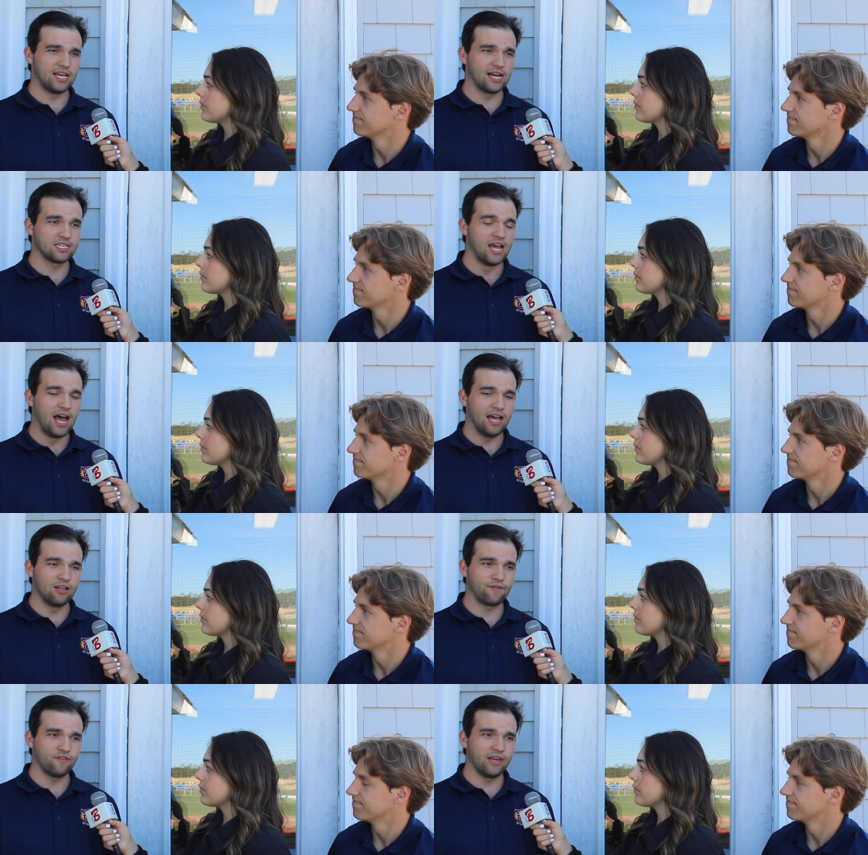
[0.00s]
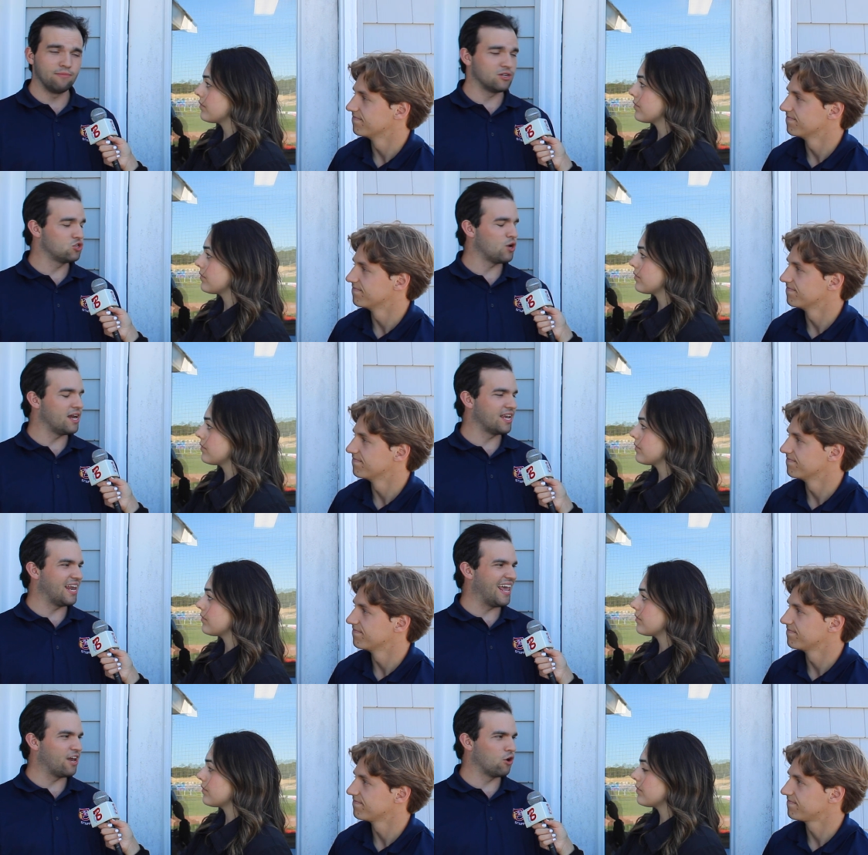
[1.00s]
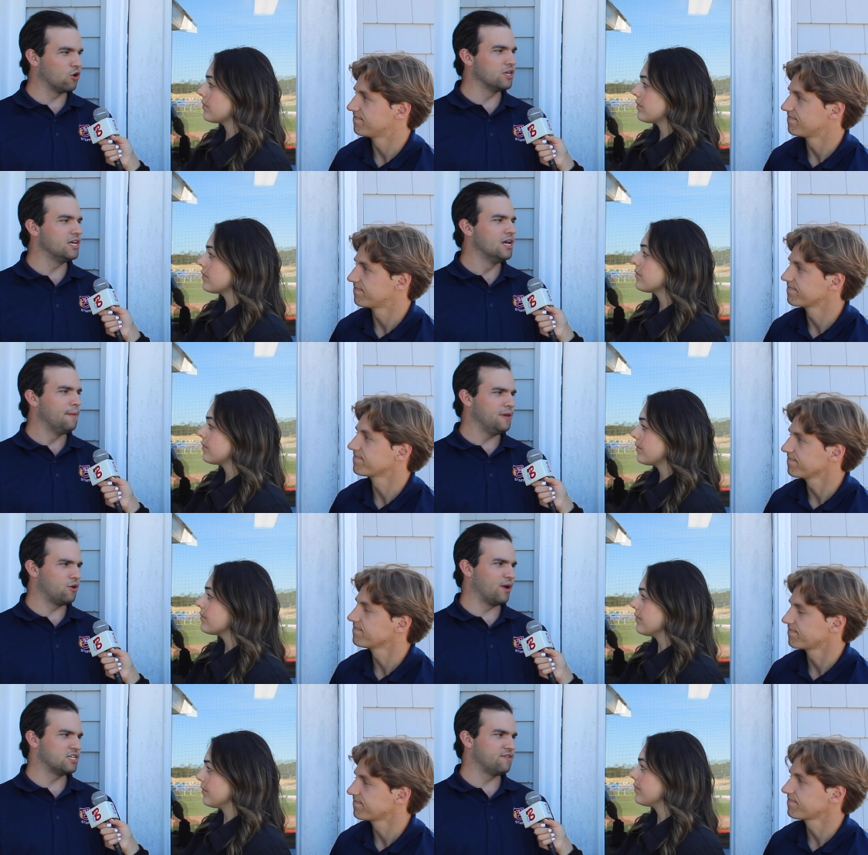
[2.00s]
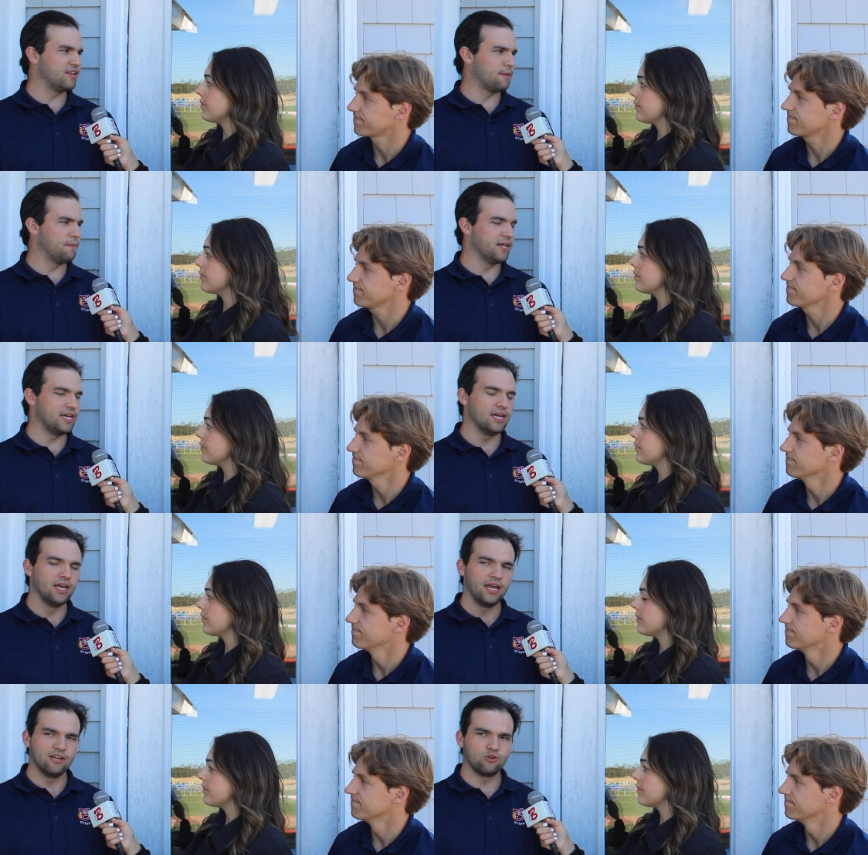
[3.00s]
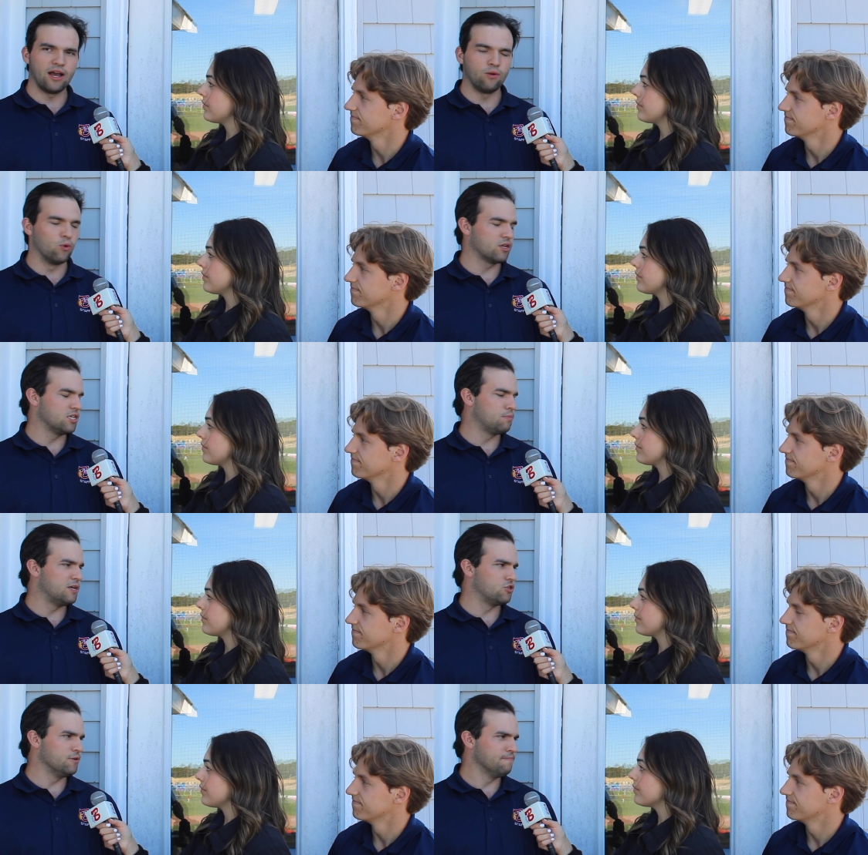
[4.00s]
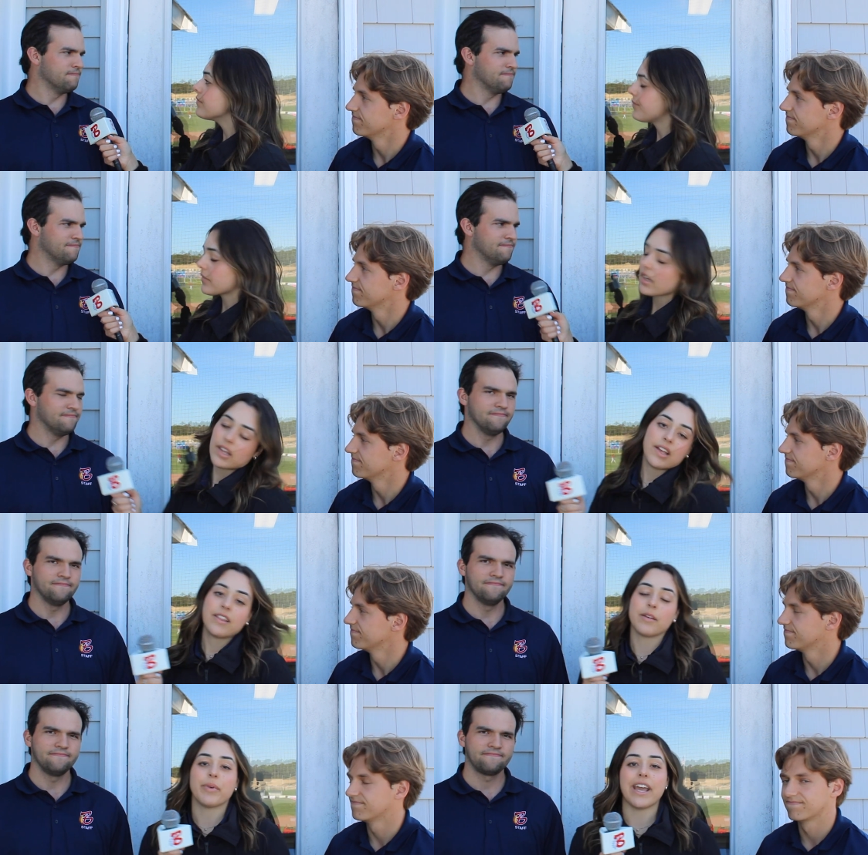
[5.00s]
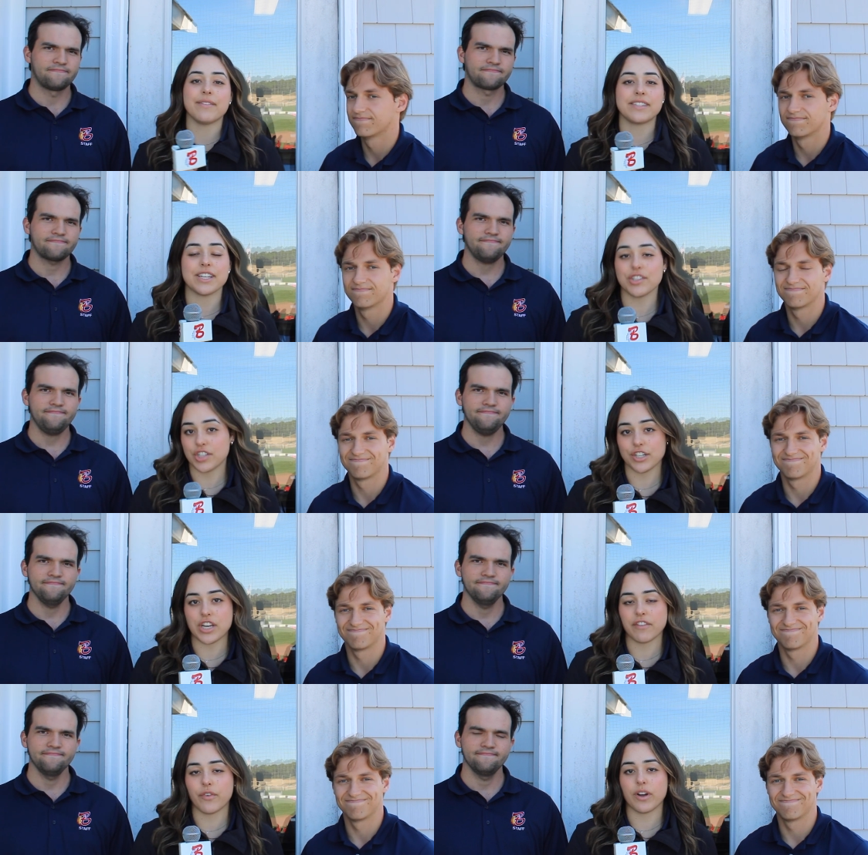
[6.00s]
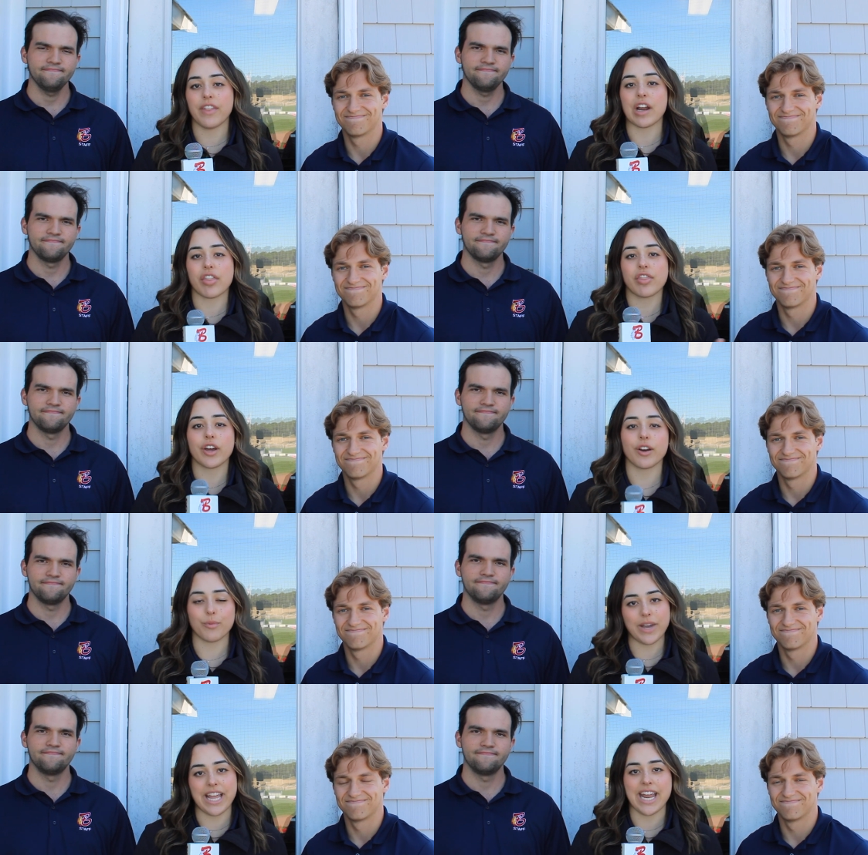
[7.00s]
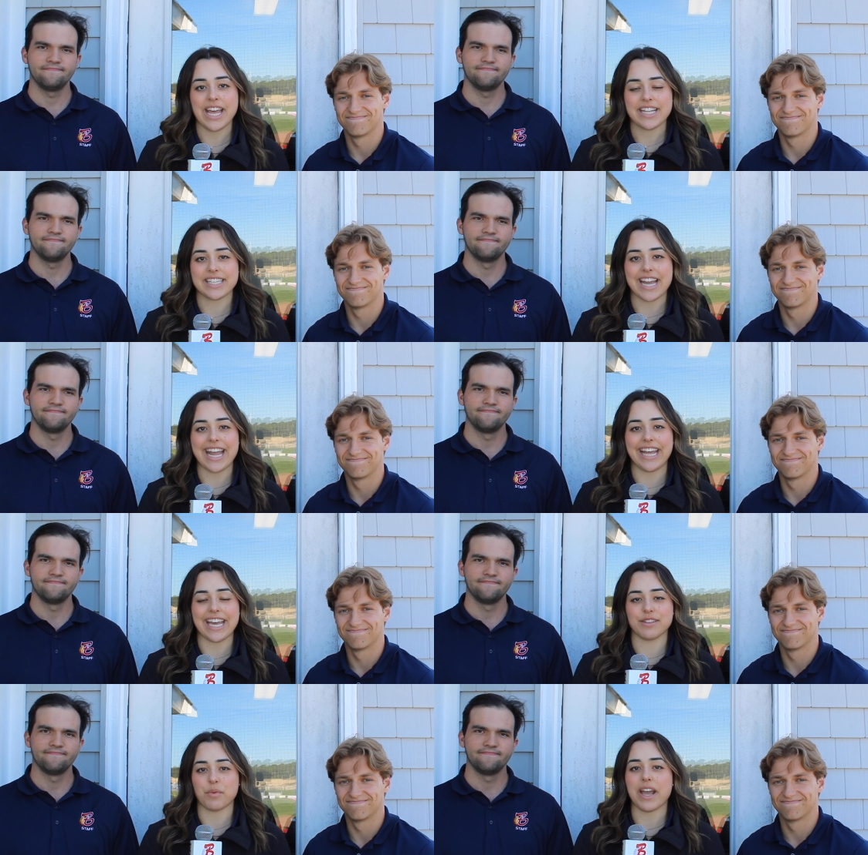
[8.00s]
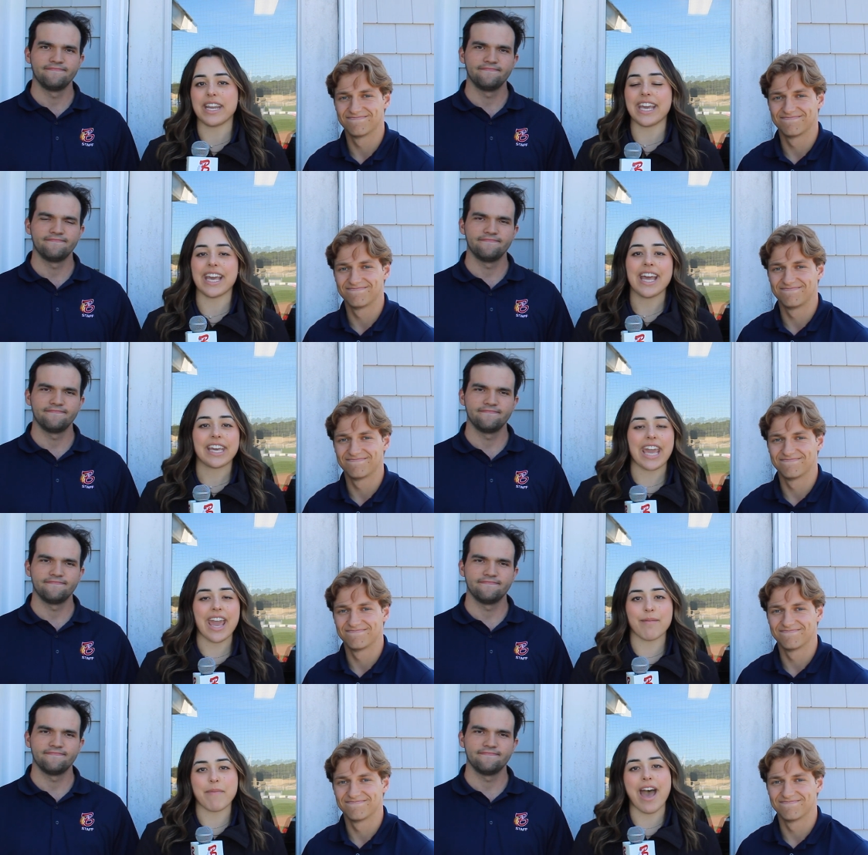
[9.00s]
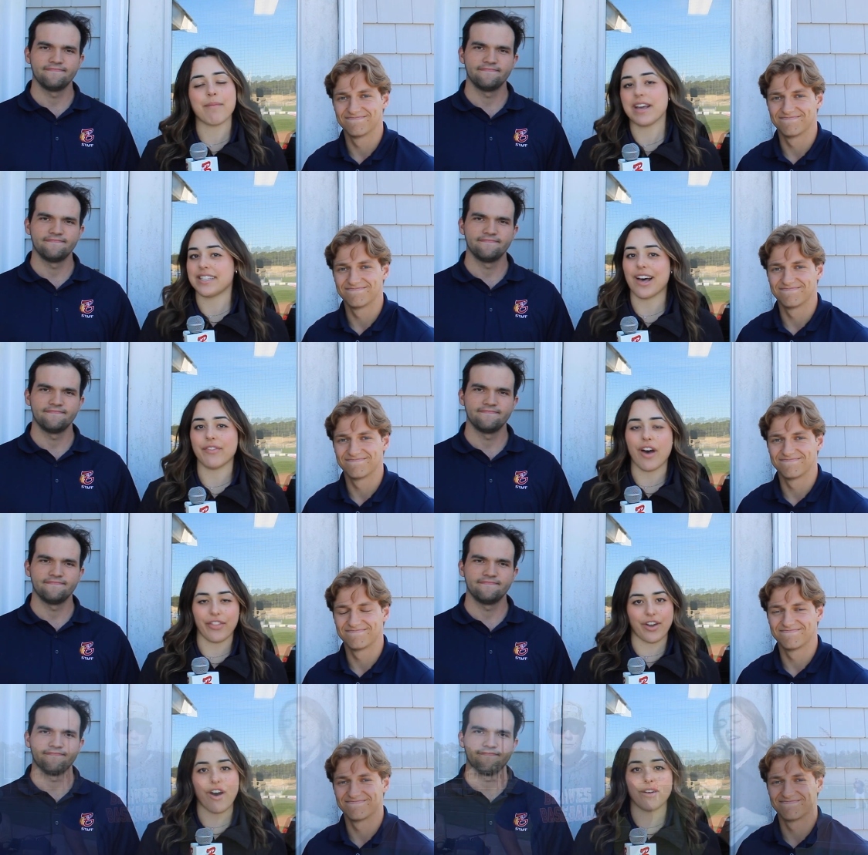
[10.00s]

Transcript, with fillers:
Speaker 1: Sox. I look for them to try and get ahead early, be aggressive at the plate, and try and work this pitcher.
Speaker 2: Braves still searching for their third win tonight against YD. Cam, Matt, myself on the